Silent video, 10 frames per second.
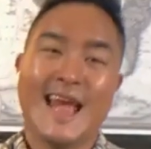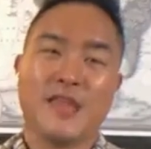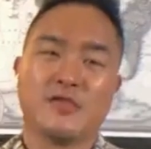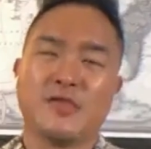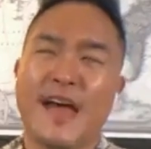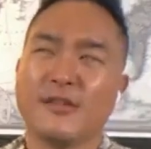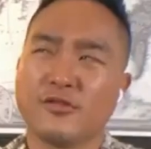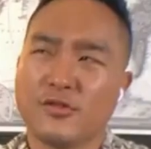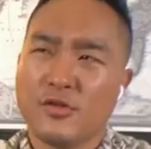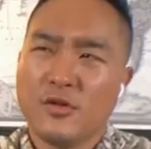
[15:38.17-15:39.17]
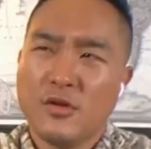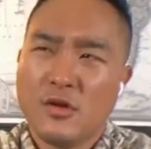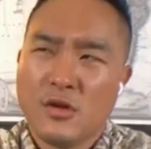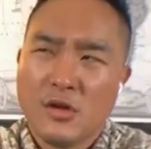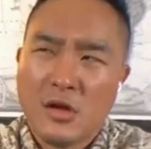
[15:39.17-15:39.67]
And that's
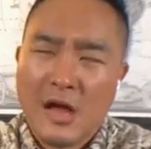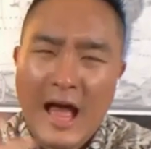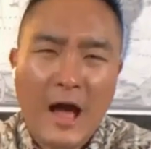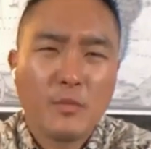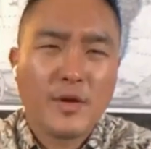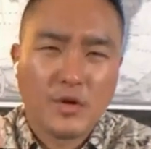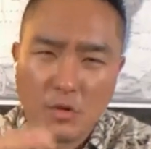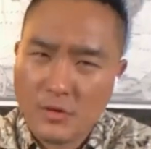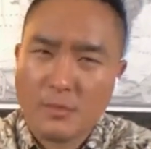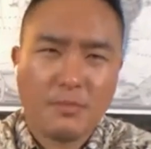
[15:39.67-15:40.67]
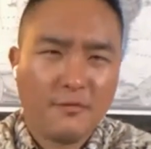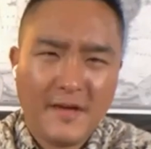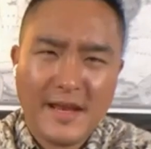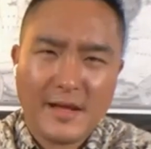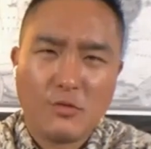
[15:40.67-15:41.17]
how we grow in the
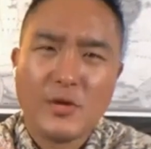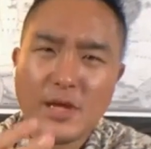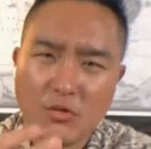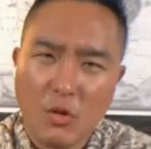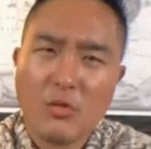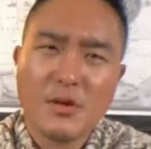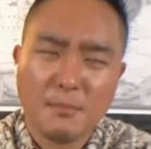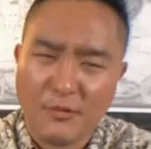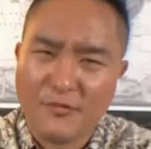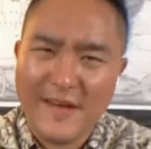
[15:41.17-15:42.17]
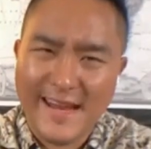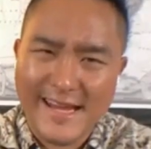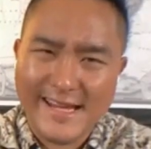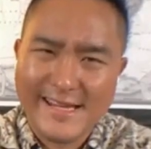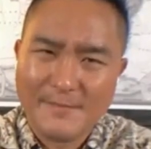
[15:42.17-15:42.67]
prophetic. We grow in the
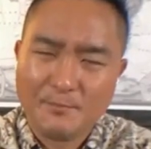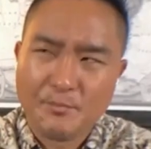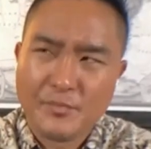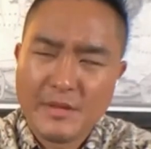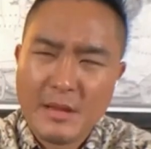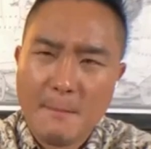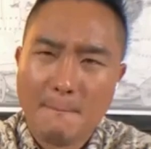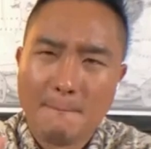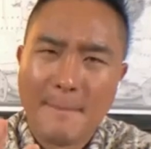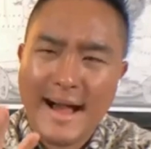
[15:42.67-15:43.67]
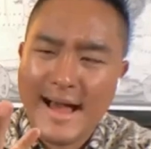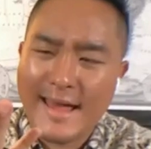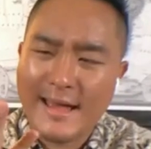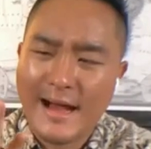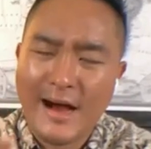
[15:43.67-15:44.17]
prophetic
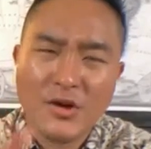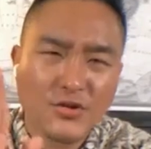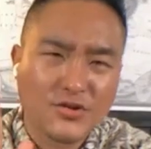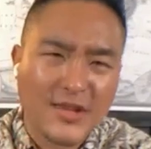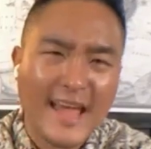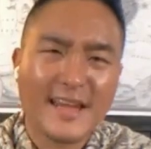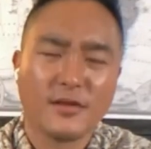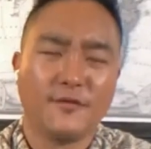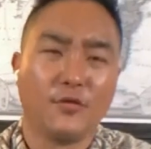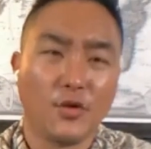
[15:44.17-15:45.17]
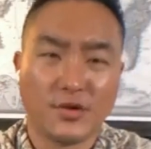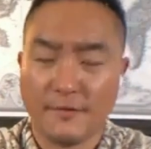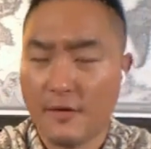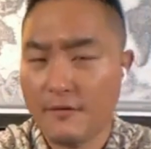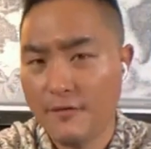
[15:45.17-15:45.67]
by understanding the voice
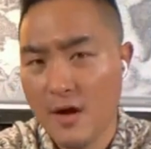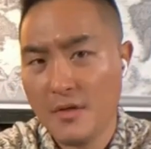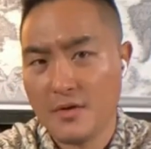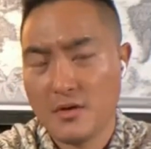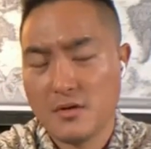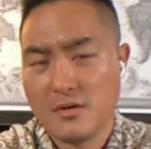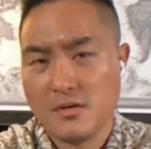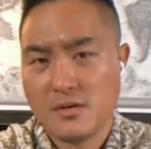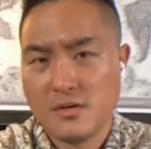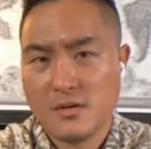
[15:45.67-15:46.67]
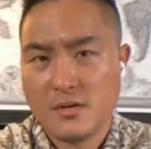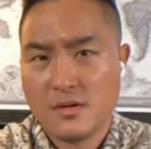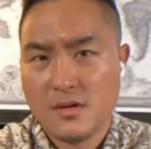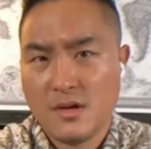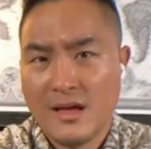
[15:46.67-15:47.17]
of our Father.
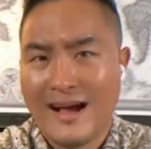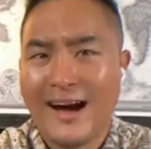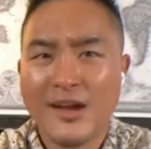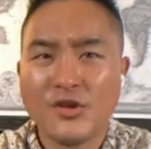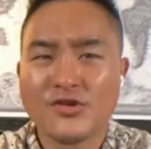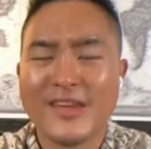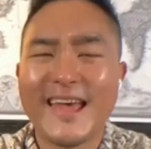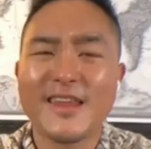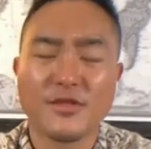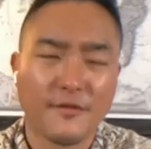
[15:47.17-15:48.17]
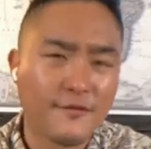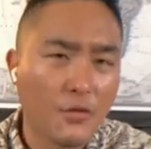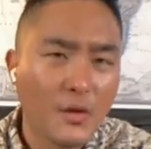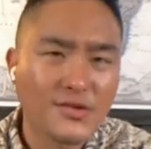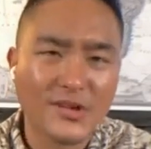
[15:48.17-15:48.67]
Understanding the
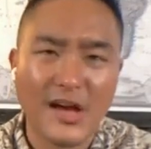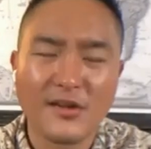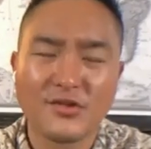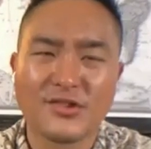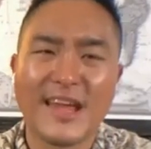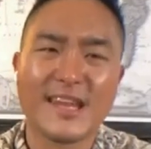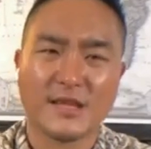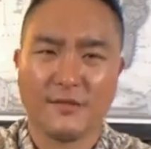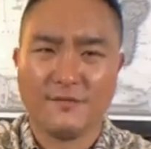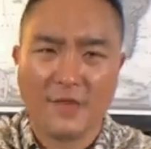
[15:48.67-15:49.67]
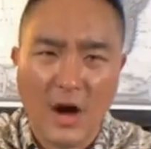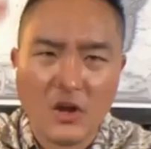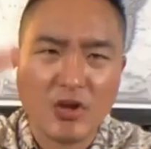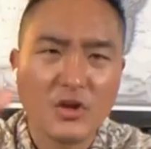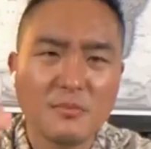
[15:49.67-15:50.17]
voice, understanding the
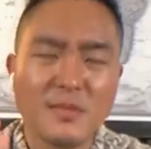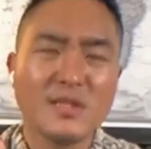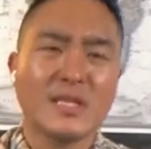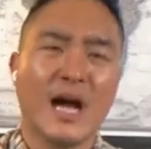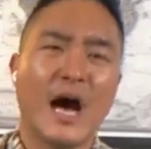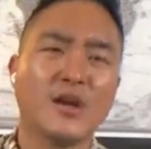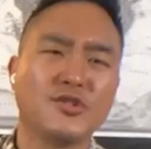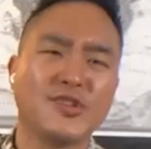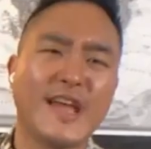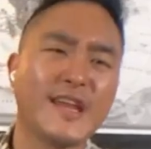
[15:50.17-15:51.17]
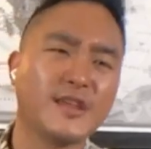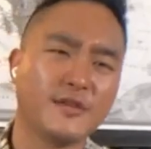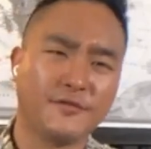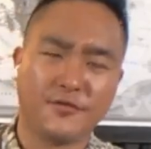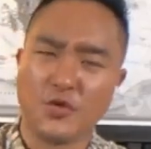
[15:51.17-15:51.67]
volume, understanding
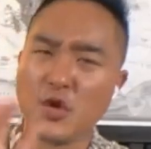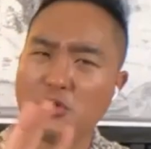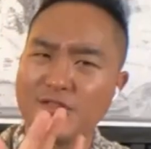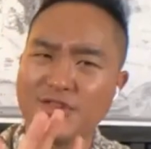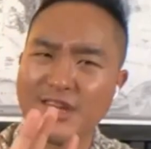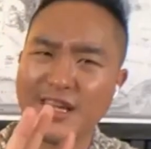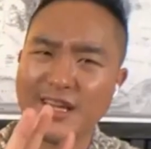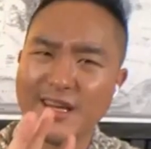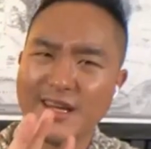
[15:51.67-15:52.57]
the frequency,